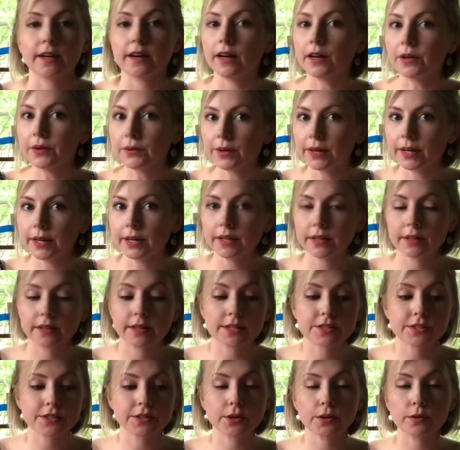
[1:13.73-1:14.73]
all right,
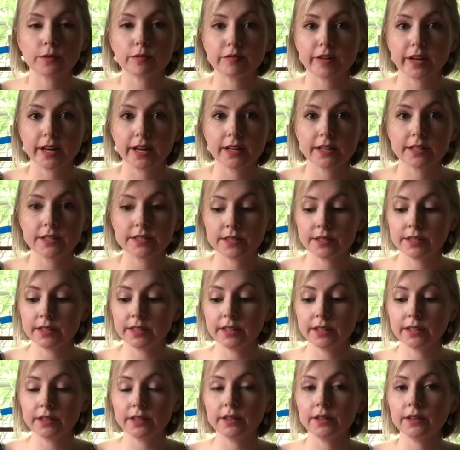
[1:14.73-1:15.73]
let's go find
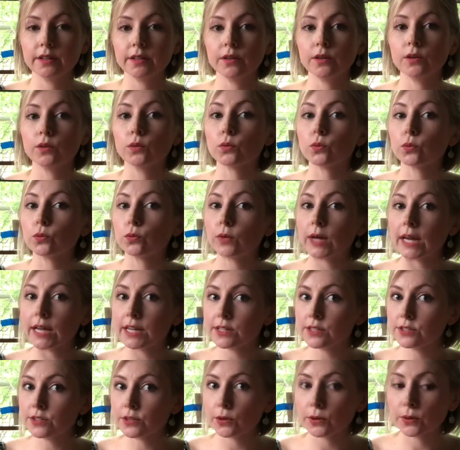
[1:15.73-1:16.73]
the
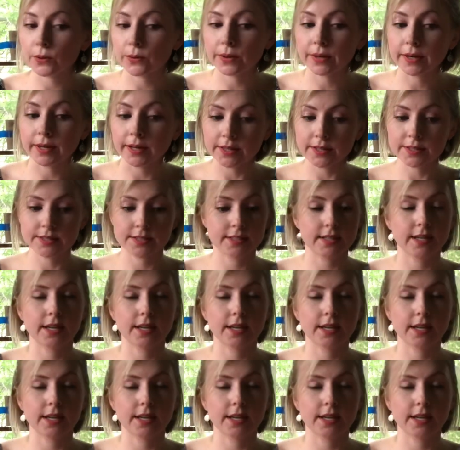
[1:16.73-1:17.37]
red toys,